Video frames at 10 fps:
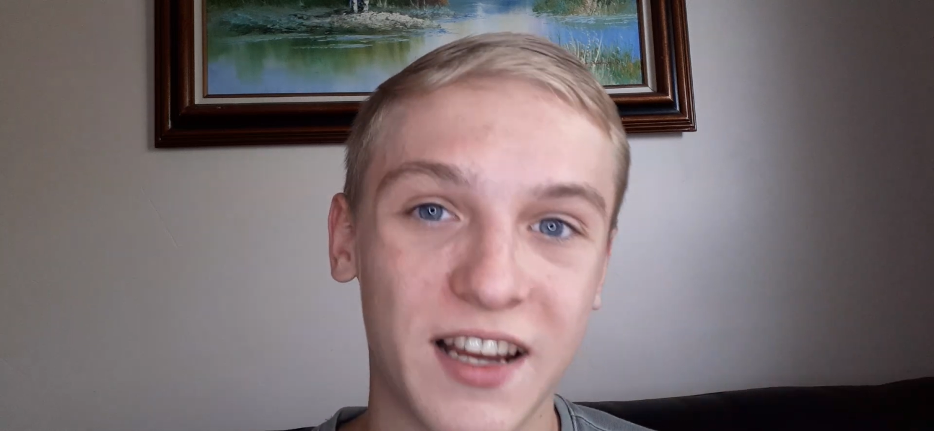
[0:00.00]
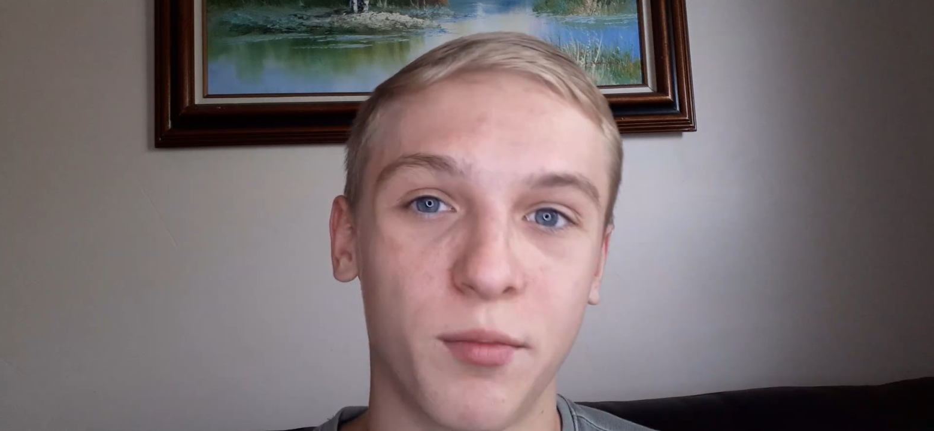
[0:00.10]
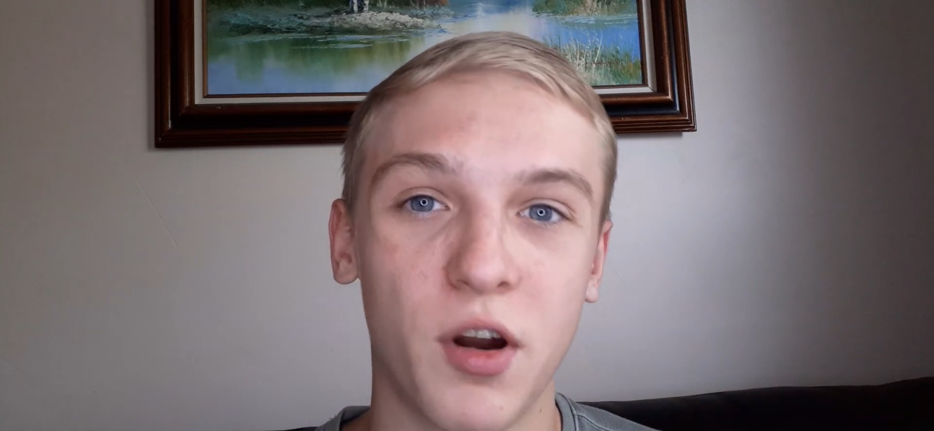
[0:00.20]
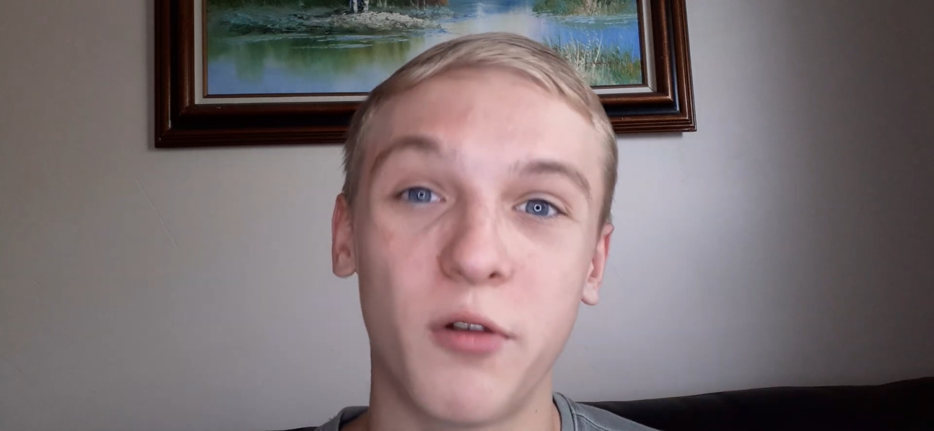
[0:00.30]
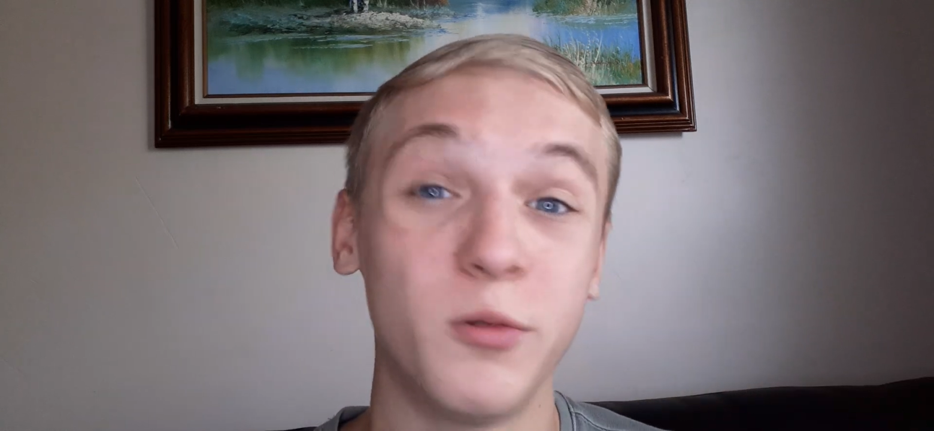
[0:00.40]
a
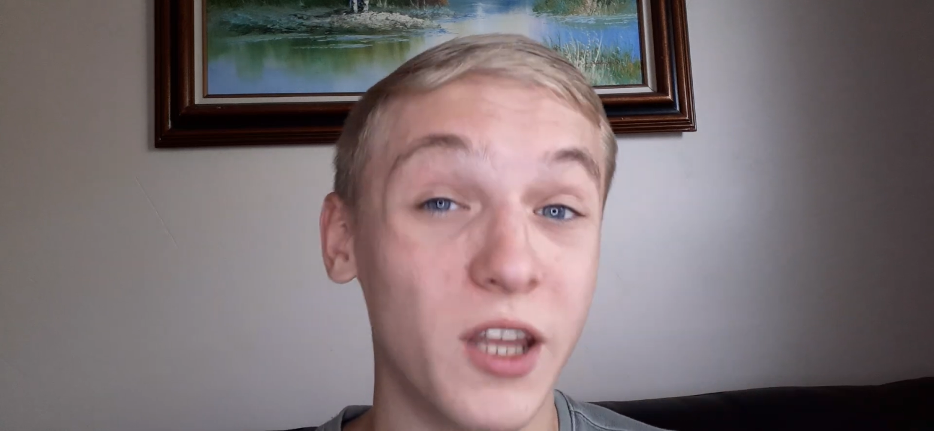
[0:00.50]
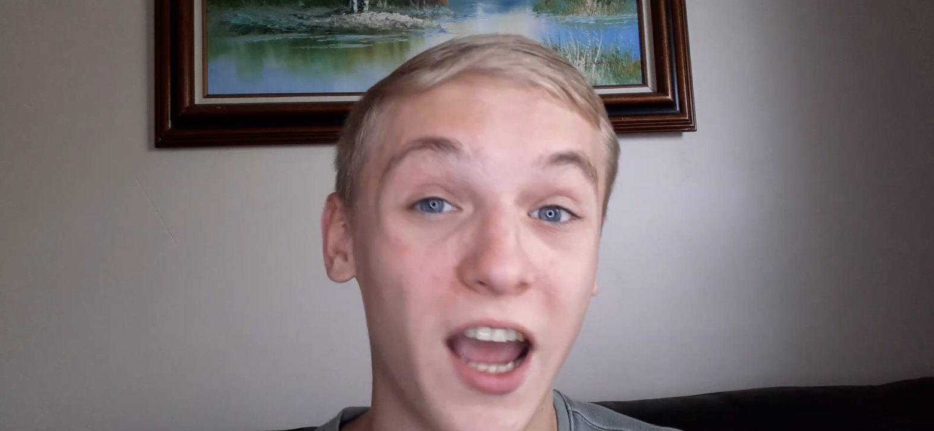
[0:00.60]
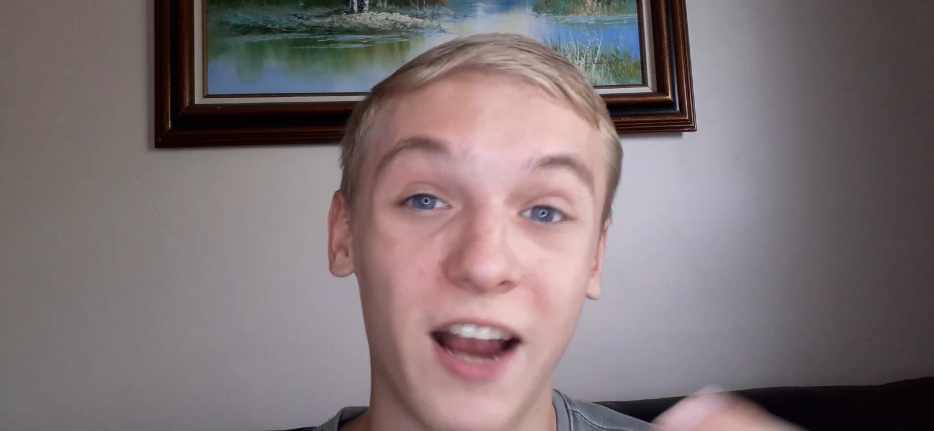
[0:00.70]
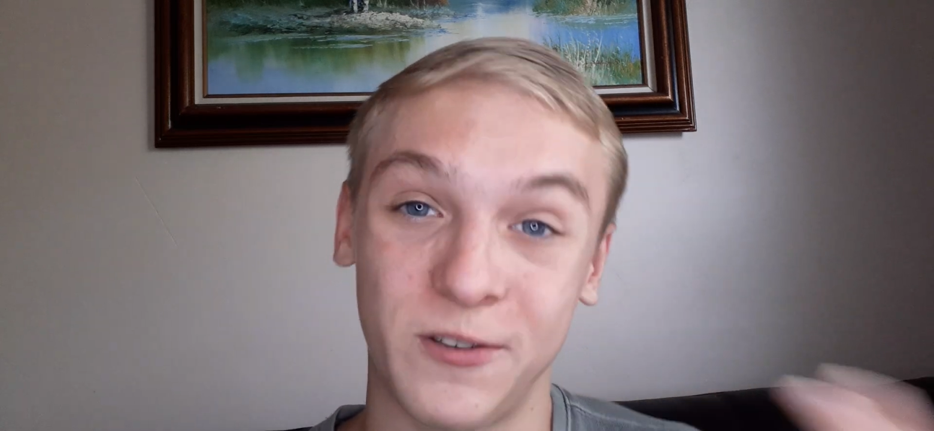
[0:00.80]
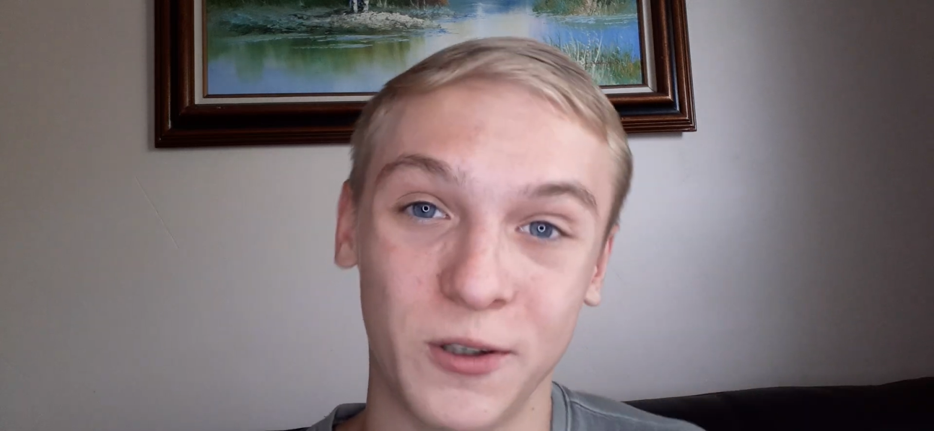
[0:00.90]
break when they
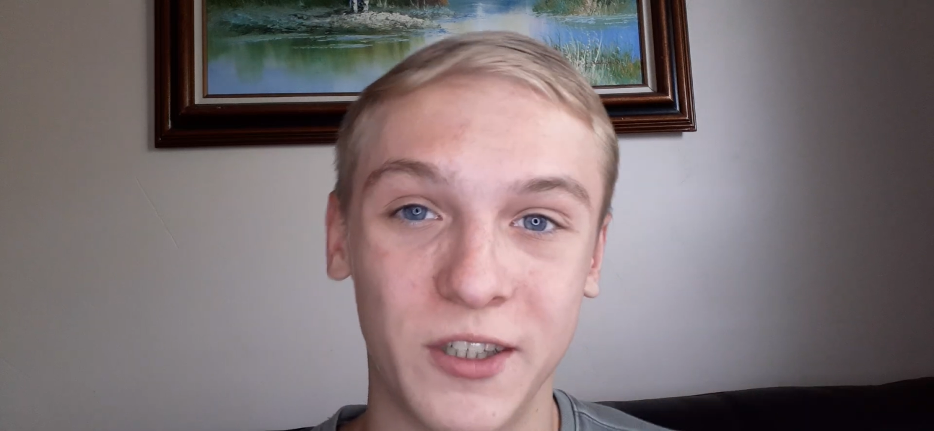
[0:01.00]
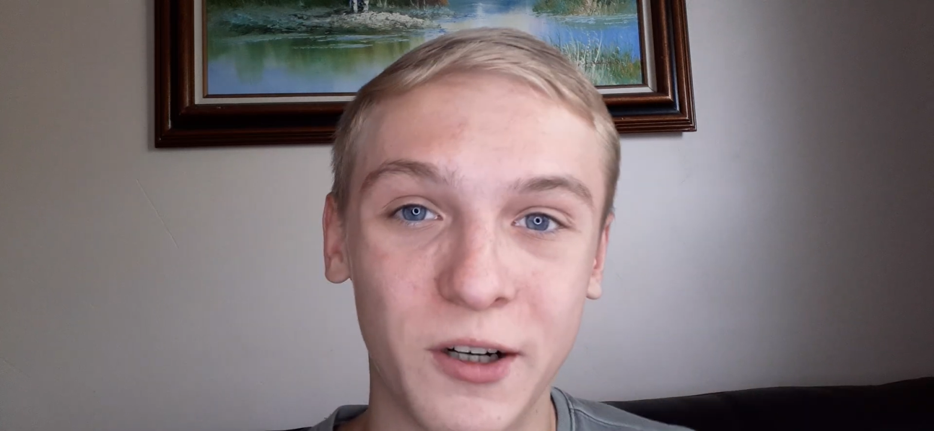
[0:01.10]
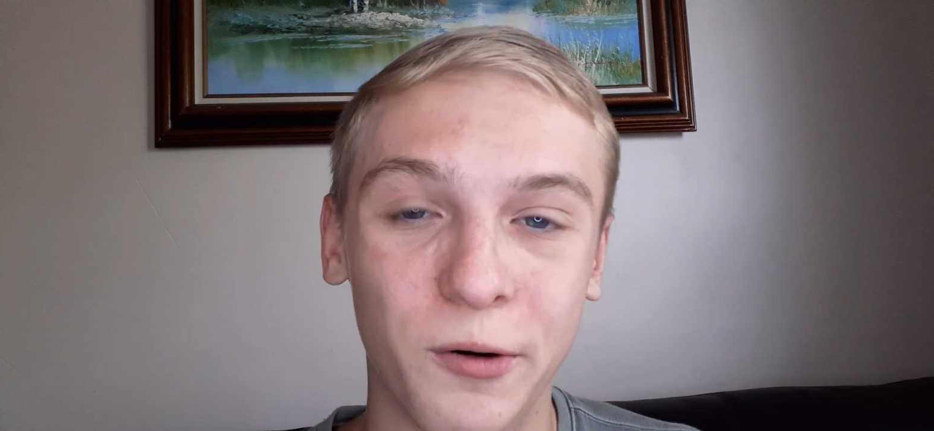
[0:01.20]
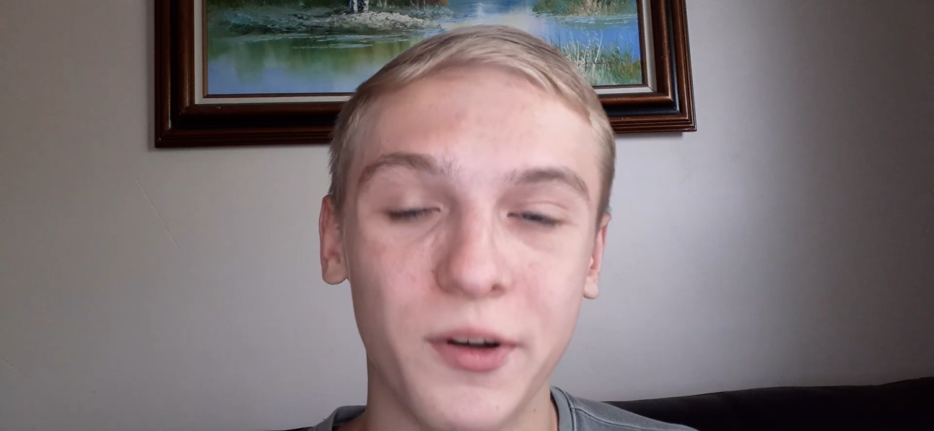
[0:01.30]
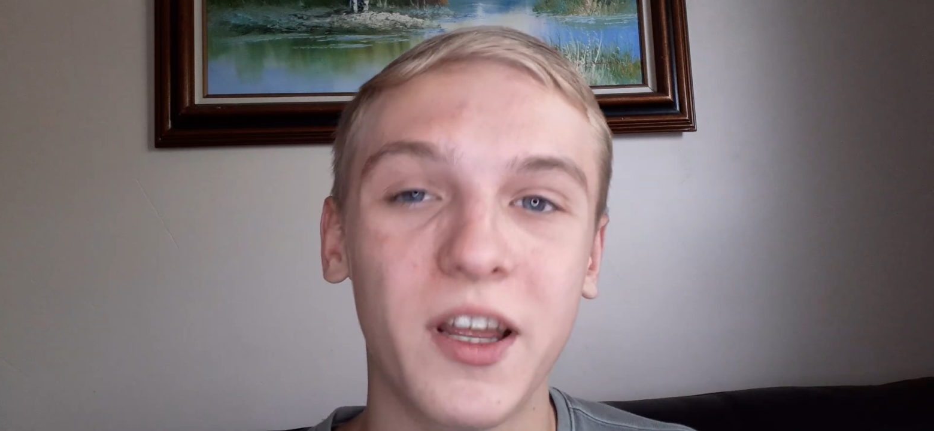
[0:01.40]
actually
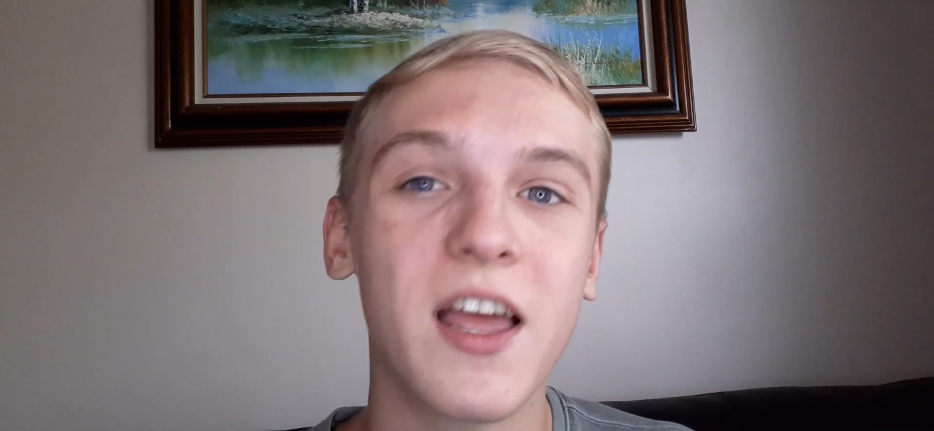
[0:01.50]
don't,